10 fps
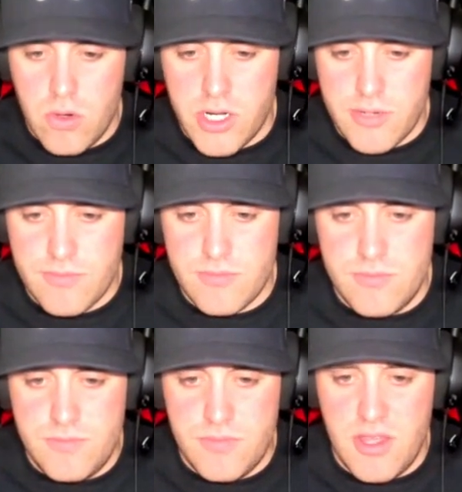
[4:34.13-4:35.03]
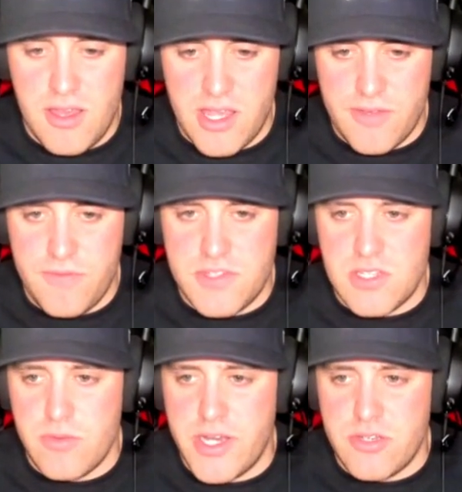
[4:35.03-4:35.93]
or if
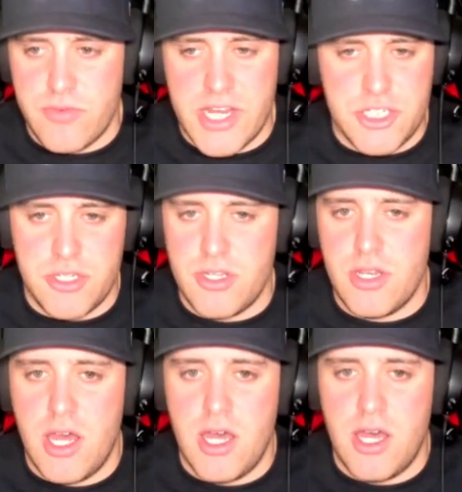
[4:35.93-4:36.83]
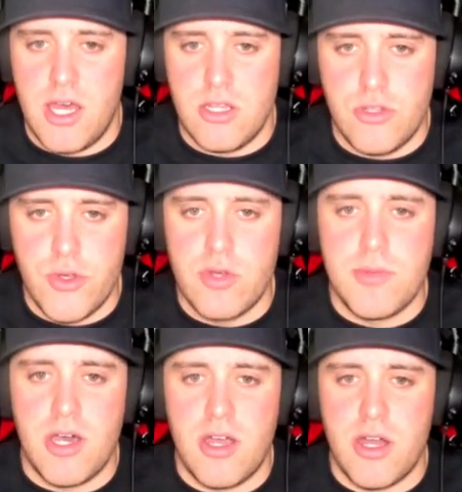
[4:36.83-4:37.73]
it's in the right direction,
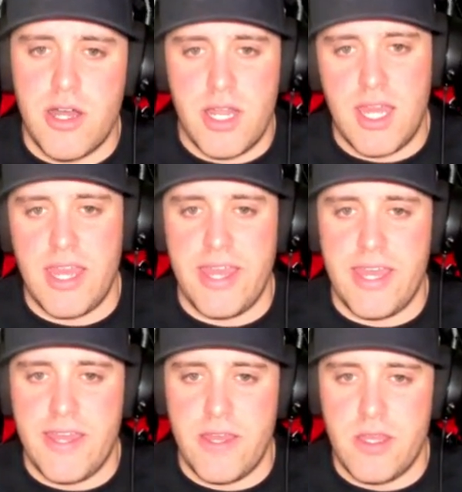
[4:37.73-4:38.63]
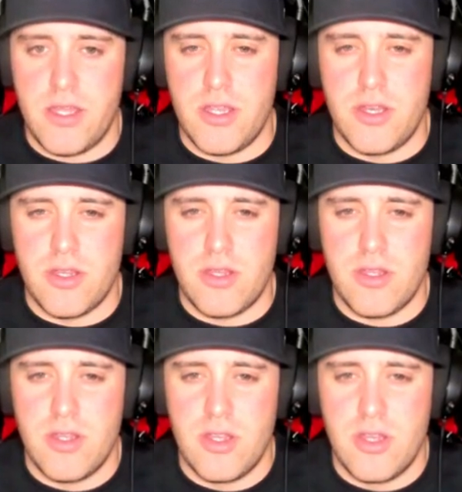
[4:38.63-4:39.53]
Lulamar and